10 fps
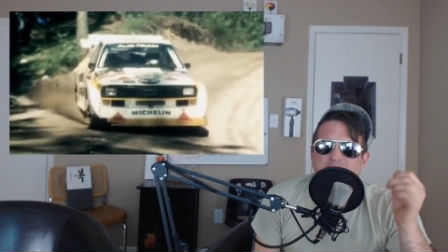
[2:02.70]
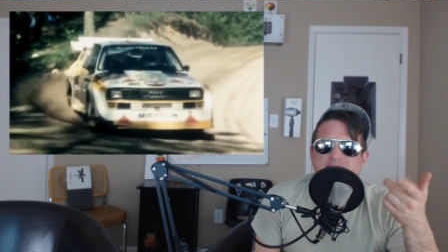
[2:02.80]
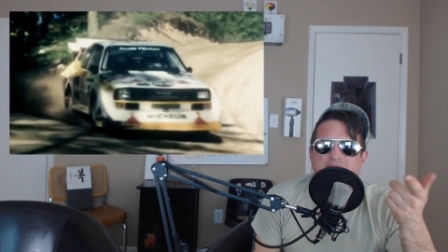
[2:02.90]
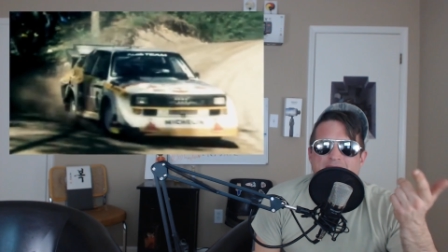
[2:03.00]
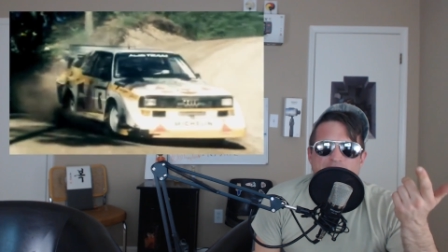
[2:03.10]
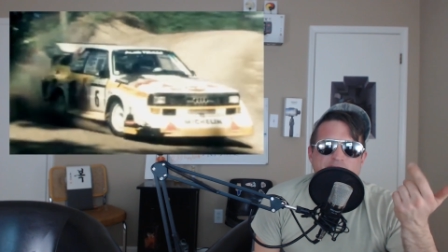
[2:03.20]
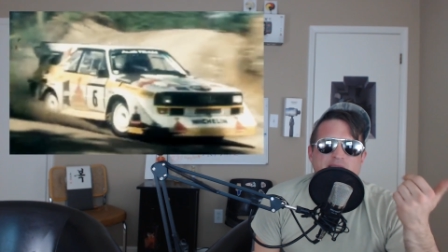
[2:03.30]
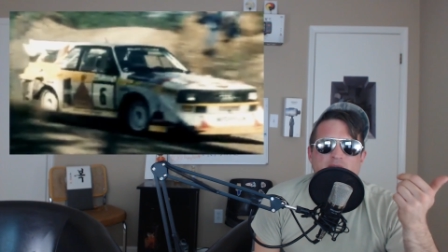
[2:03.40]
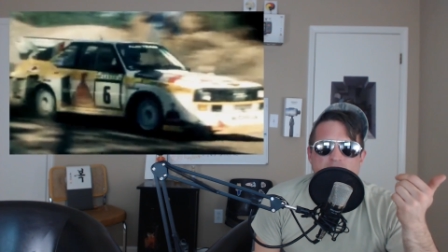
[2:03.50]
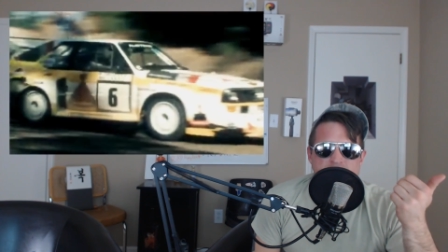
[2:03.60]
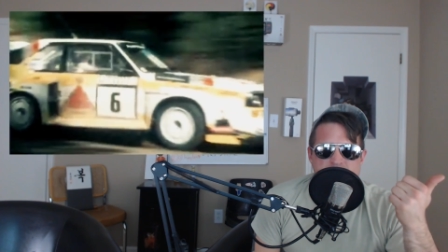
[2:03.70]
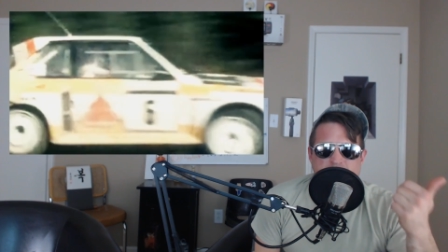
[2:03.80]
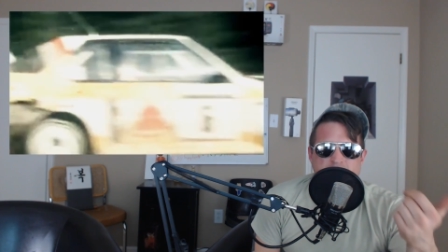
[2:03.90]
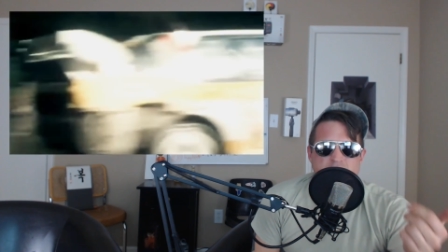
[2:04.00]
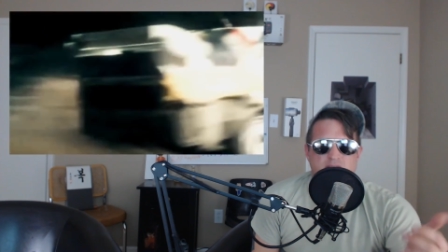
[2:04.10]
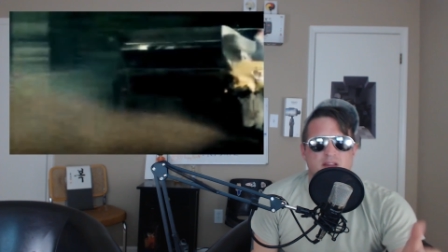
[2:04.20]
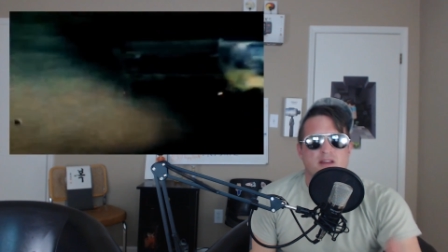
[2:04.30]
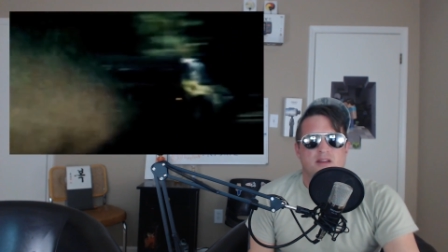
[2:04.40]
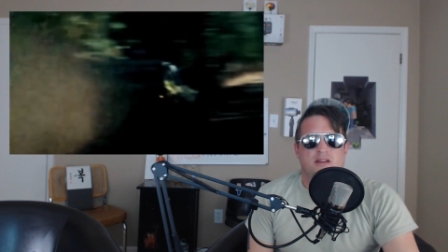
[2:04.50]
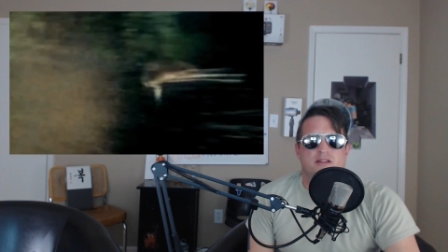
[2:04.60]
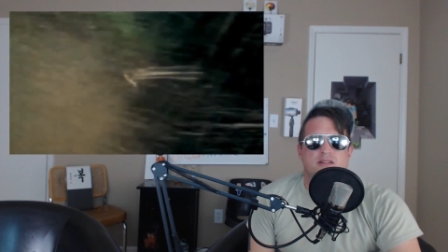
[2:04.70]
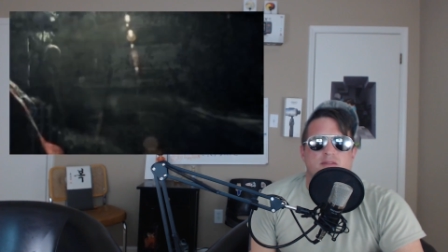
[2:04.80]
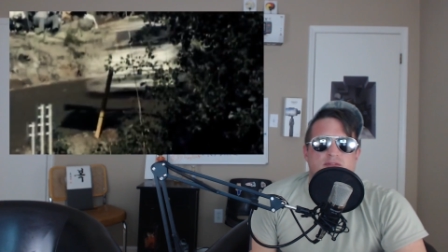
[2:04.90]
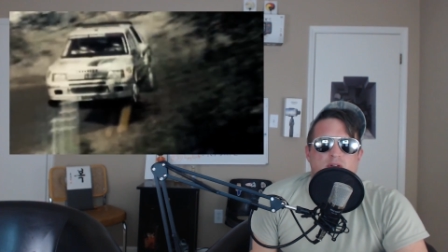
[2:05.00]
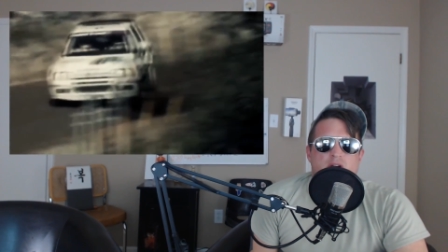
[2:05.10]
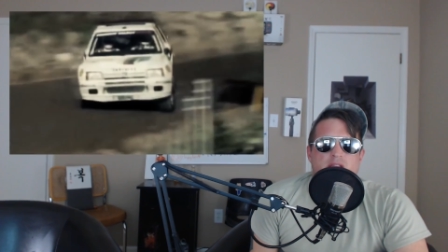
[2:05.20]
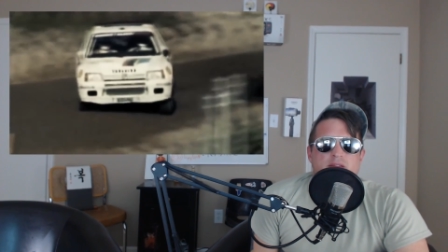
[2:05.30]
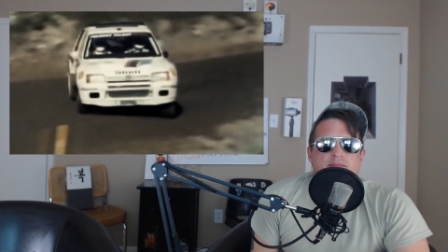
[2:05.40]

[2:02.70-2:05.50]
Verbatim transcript: an Audi, obviously. It's the front